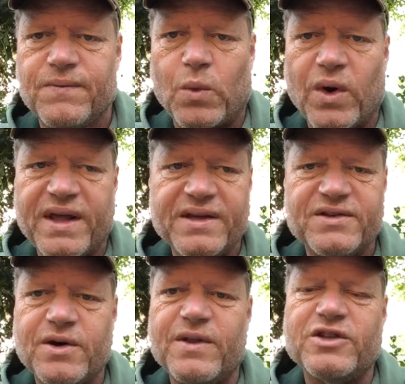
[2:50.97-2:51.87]
What
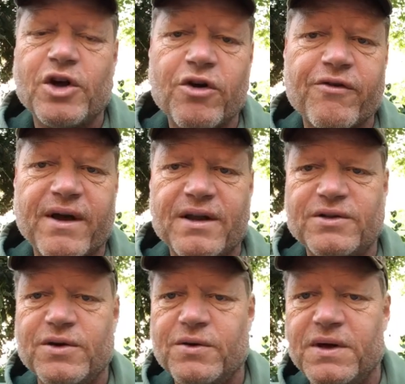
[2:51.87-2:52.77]
he's doing, the turnaround in
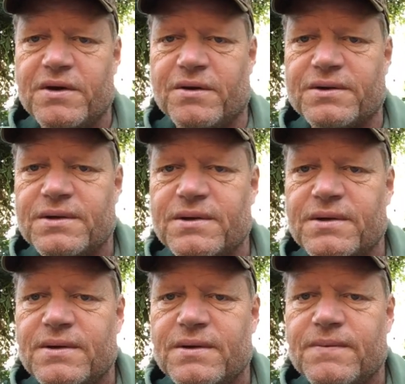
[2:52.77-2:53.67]
2 years.
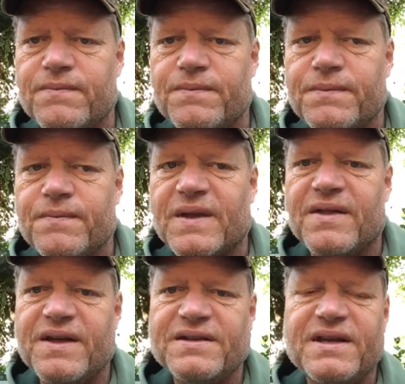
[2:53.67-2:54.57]

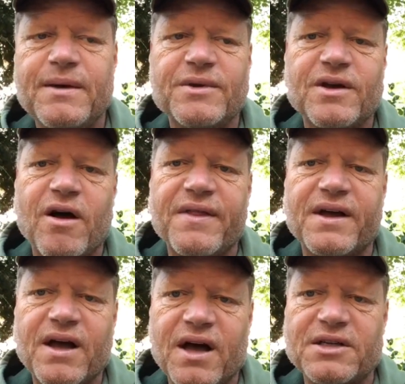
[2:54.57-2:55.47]
This team is on the
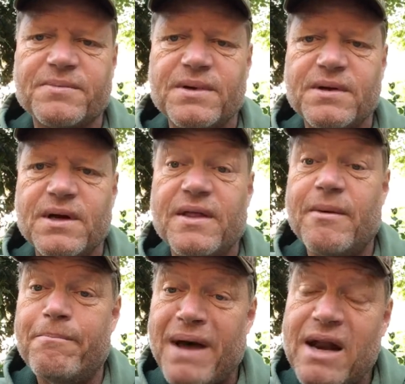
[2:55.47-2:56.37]
cusp. There
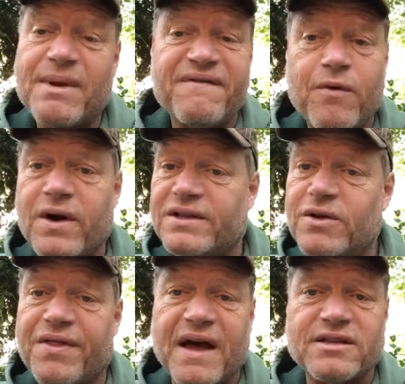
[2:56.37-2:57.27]
better be
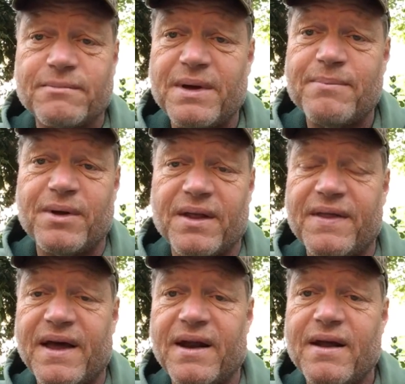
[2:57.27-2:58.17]
42,000 people in
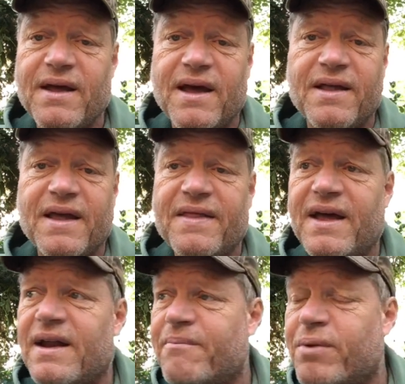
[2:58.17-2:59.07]
that
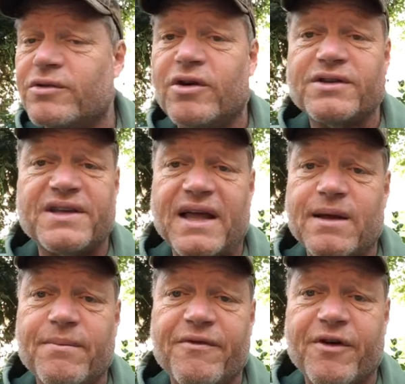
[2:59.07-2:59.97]
Bulldog
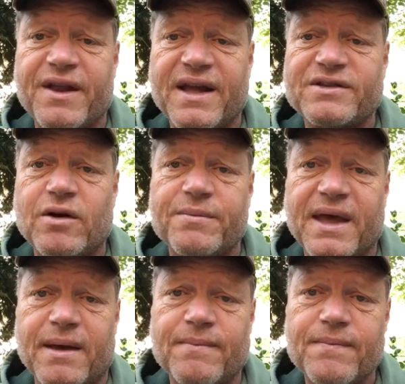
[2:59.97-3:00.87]
Stadium for the next home
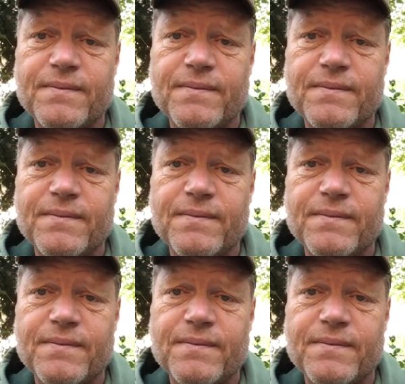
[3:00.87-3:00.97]
game.